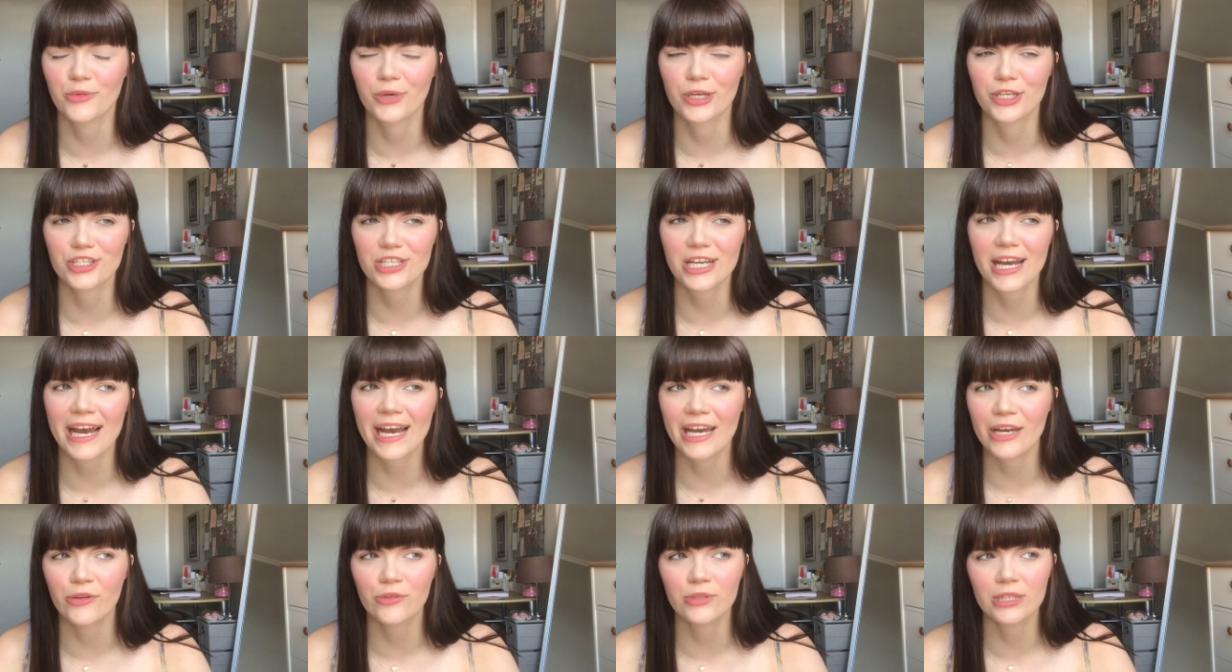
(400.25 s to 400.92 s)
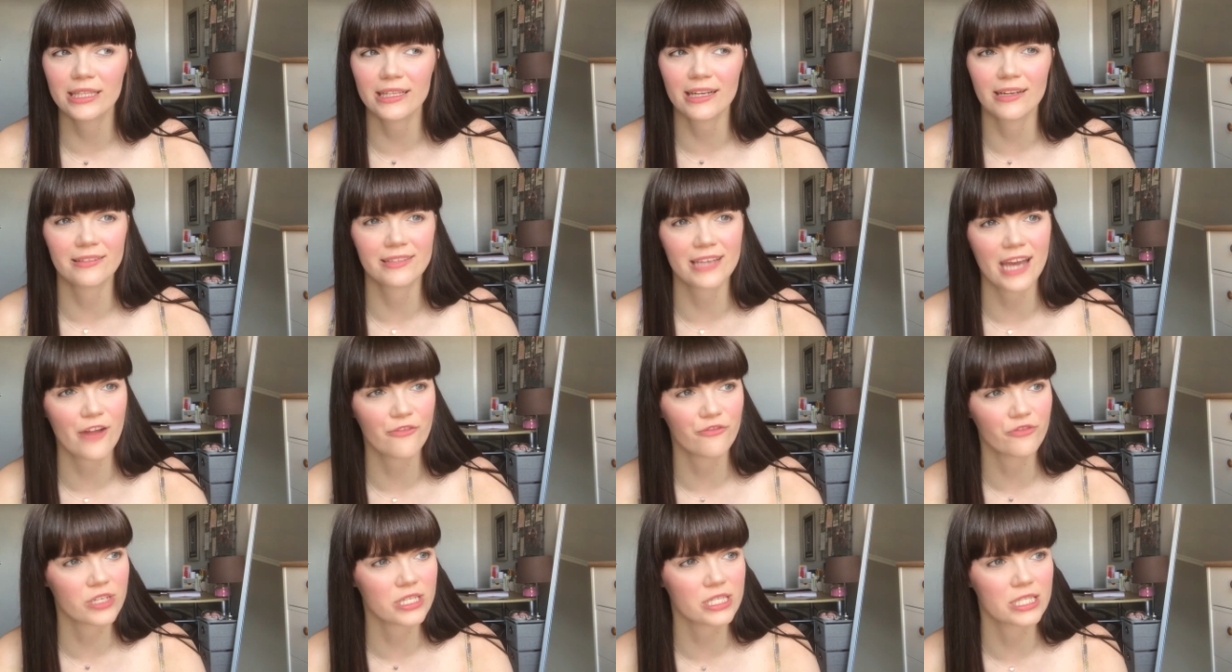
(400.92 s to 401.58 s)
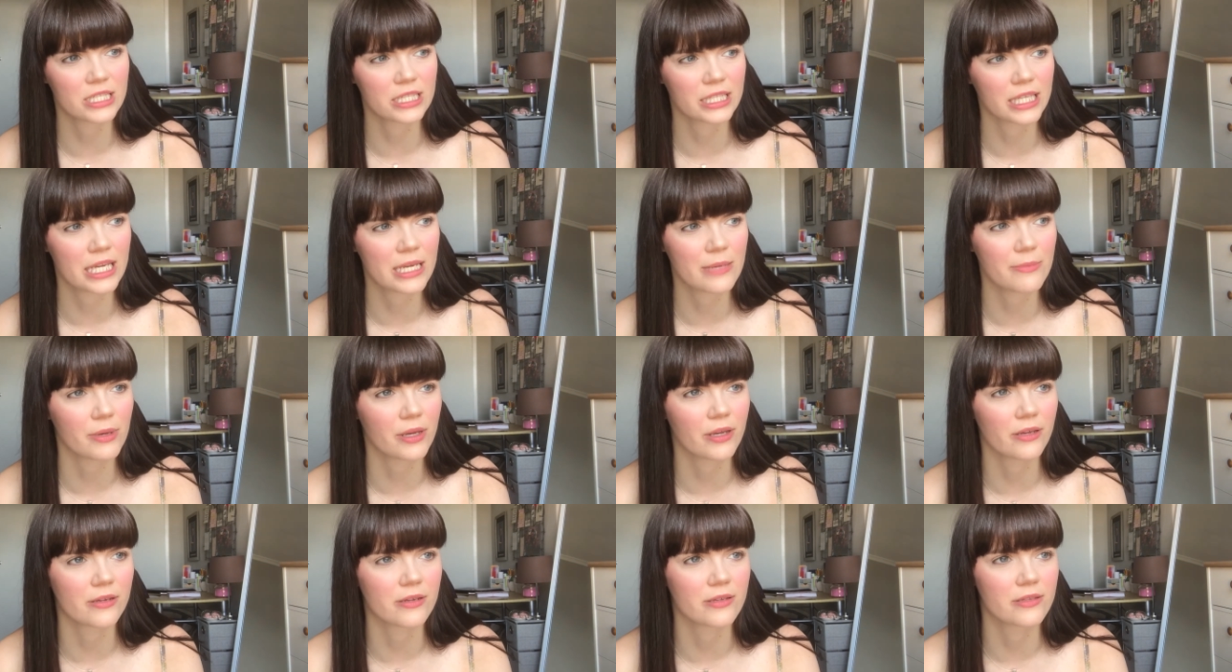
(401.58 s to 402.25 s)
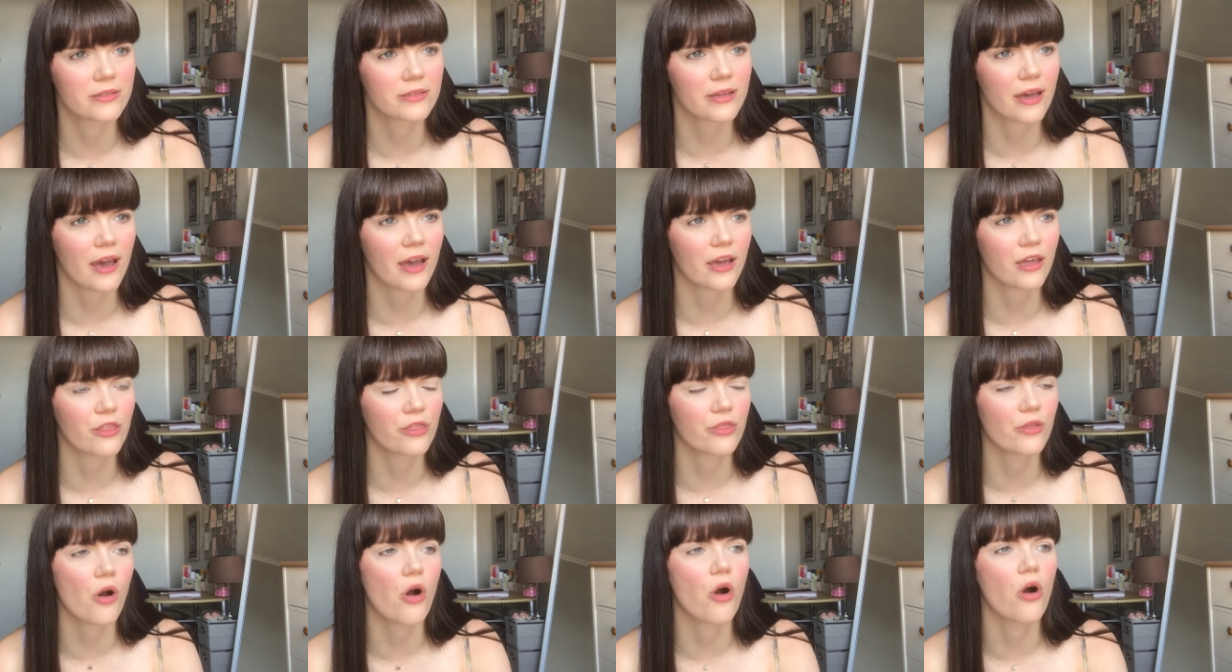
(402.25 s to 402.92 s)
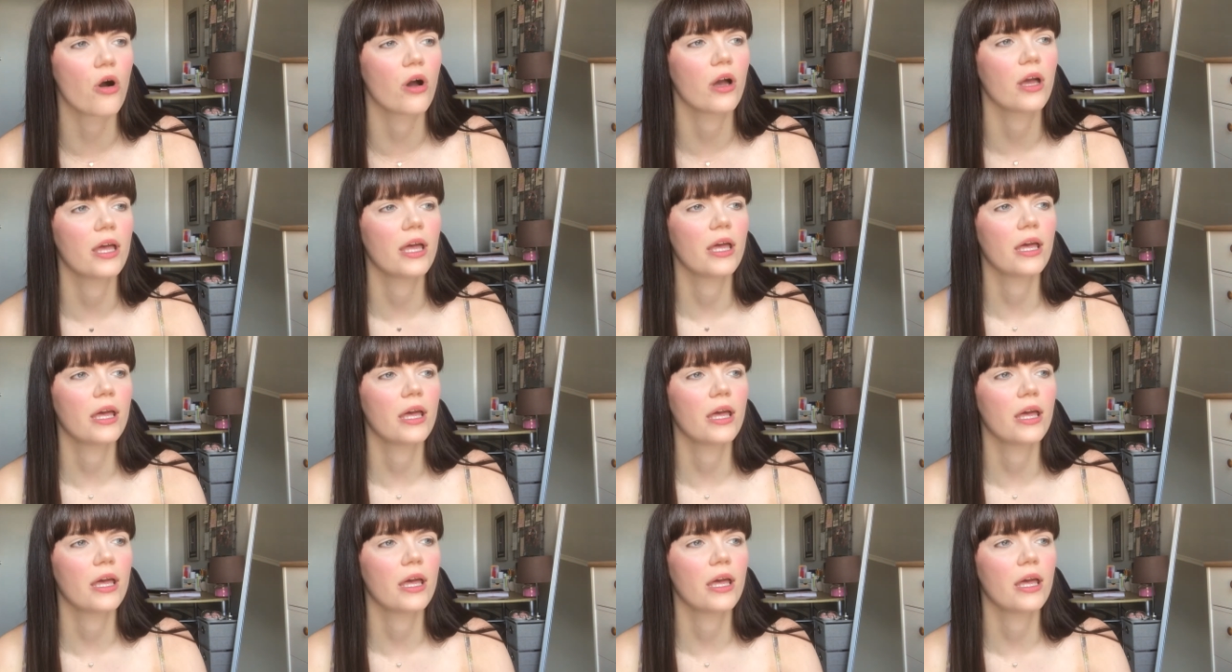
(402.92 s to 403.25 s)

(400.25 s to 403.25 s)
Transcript: which I only learned that recently because I thought